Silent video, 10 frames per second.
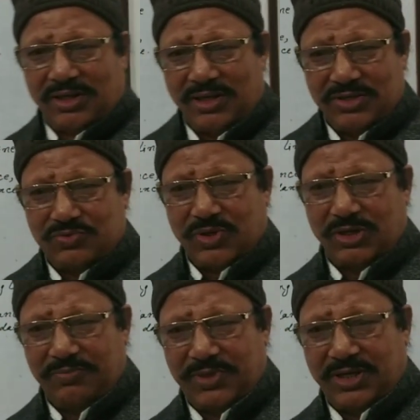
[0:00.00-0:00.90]
is one
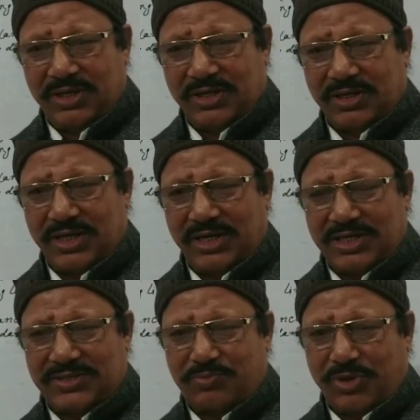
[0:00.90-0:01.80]
of the
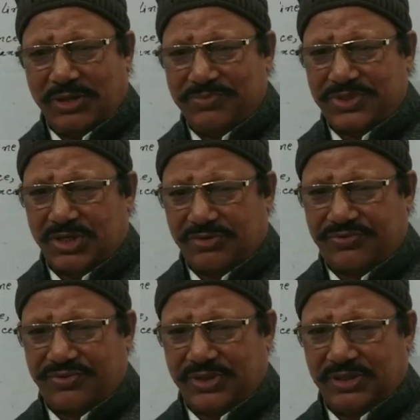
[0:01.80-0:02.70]
greatest poems
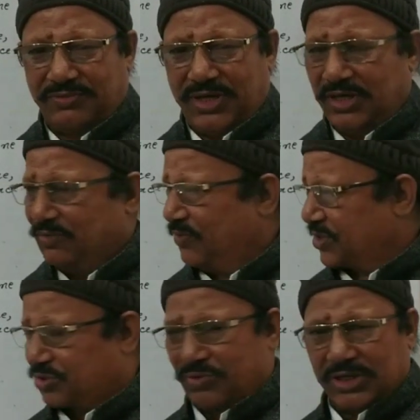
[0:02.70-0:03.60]
of William
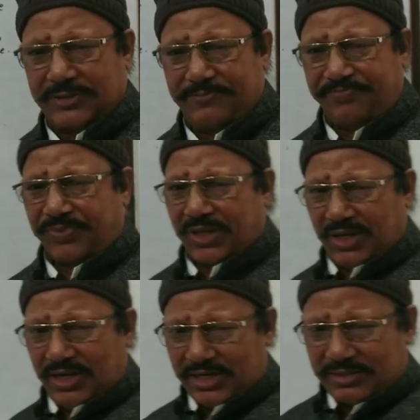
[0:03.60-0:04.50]
Wordsworth.
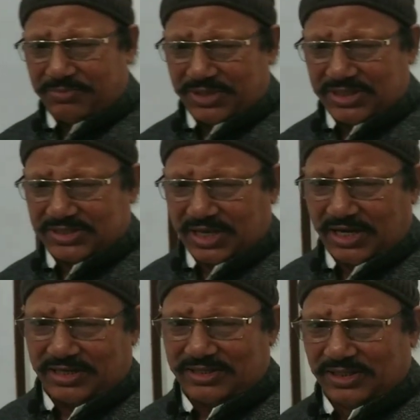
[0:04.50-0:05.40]
Let me
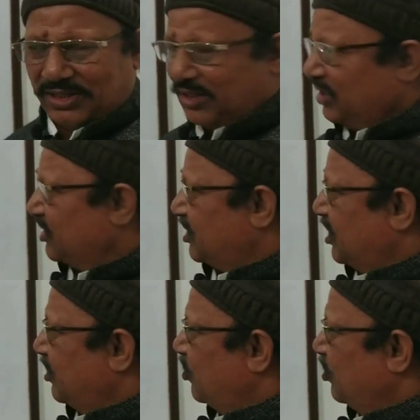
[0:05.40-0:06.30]
recite
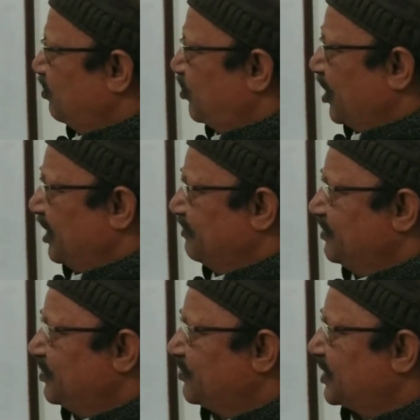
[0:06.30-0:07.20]
the whole
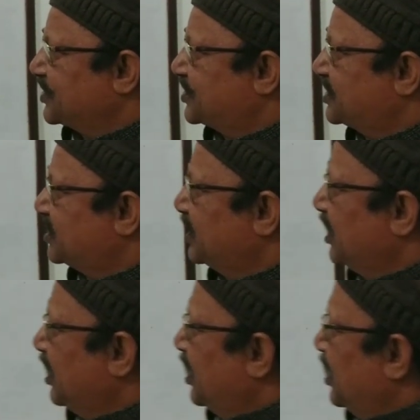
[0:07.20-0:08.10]
poem first.
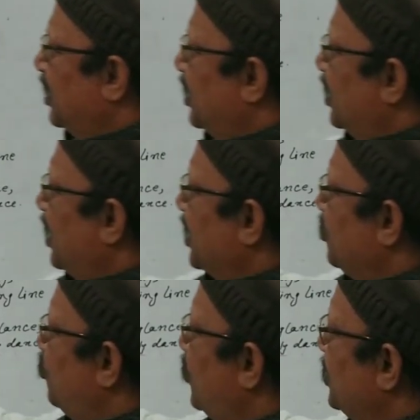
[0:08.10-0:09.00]

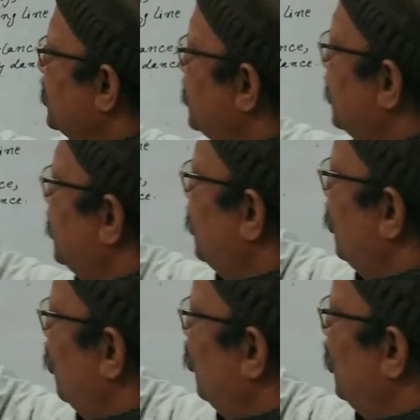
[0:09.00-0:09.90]
I wandered
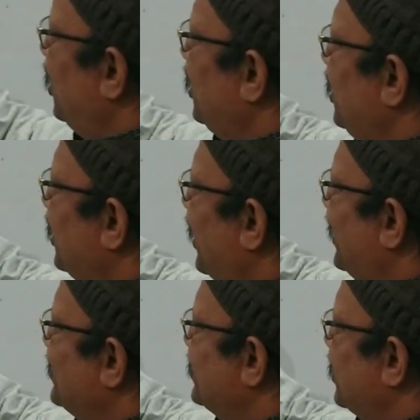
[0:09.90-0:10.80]
lonely
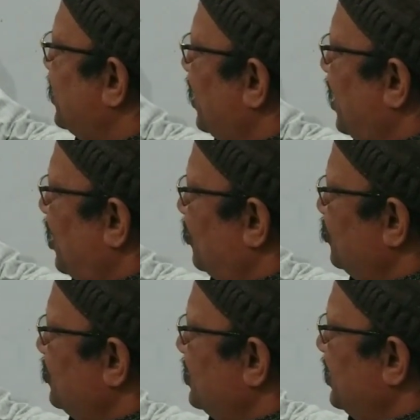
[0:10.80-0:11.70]
as a
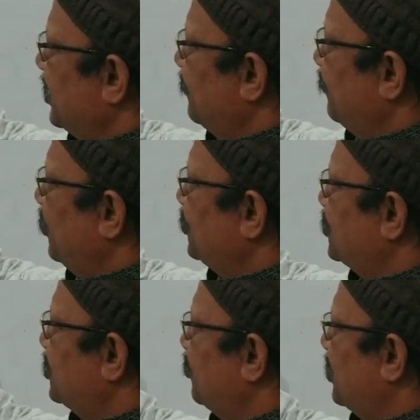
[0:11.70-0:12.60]
cloud that
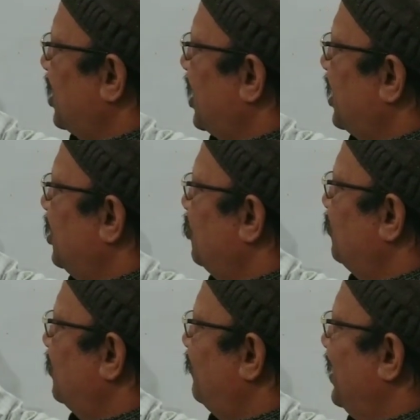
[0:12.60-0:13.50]
floats on high
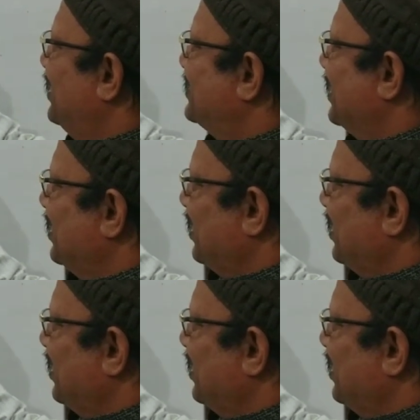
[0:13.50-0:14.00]
over vales and